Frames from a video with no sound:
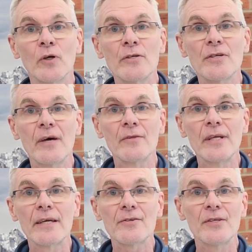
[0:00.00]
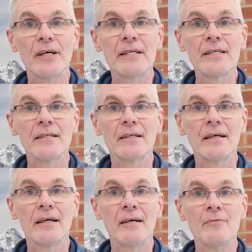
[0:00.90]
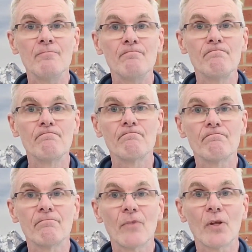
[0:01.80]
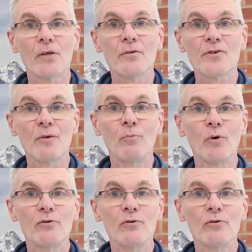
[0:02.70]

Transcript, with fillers: it's now the next day, um, somewhat